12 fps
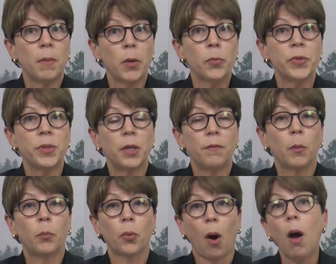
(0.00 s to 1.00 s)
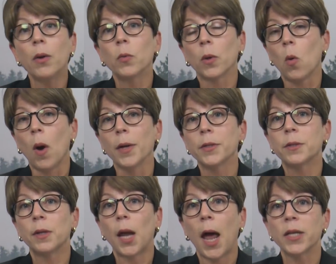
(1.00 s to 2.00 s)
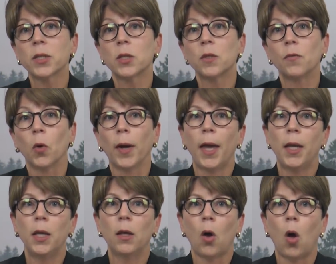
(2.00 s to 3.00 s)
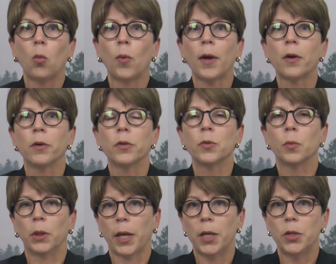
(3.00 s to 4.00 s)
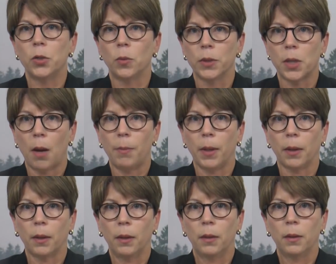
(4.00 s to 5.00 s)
may receive a broad request that asks for any and all records related to a topic.